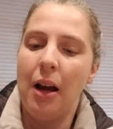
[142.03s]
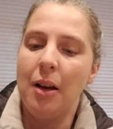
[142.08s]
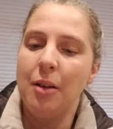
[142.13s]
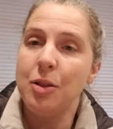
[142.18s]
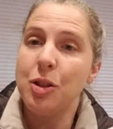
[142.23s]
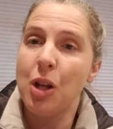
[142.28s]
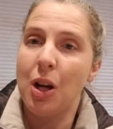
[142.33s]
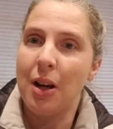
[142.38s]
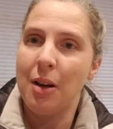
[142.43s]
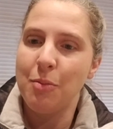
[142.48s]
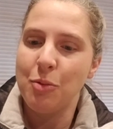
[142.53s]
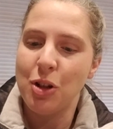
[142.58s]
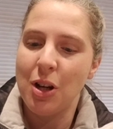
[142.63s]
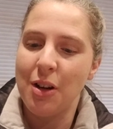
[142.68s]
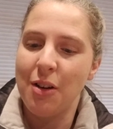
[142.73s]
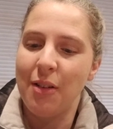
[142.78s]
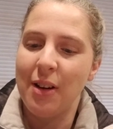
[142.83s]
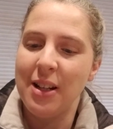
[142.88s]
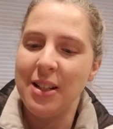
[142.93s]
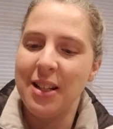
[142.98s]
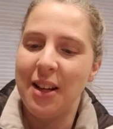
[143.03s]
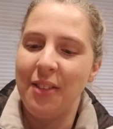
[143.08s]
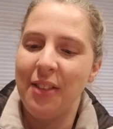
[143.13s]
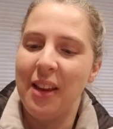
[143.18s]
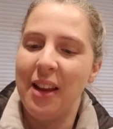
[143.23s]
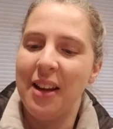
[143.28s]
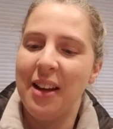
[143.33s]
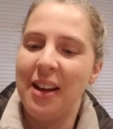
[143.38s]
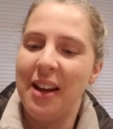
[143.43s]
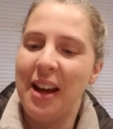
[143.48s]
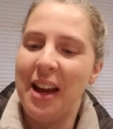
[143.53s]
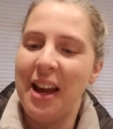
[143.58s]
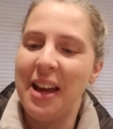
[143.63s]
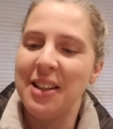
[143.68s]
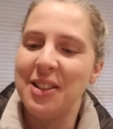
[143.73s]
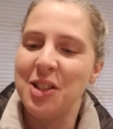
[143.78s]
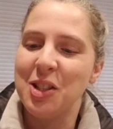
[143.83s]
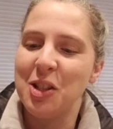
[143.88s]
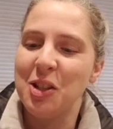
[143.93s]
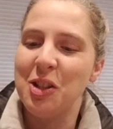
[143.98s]
sorry, I'm trying to write down the
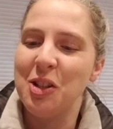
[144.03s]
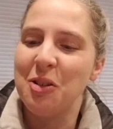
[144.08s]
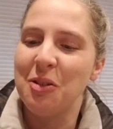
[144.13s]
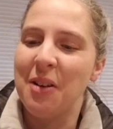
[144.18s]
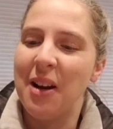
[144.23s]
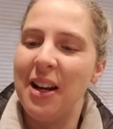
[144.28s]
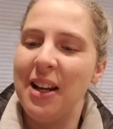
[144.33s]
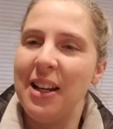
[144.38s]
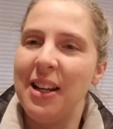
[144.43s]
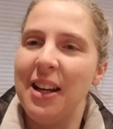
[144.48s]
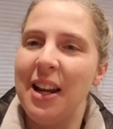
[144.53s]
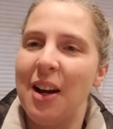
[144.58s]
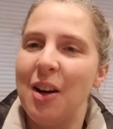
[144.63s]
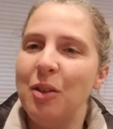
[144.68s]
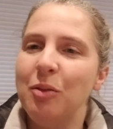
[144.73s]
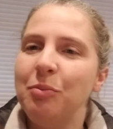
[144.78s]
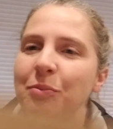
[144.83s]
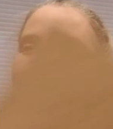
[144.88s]
answer you're writing down.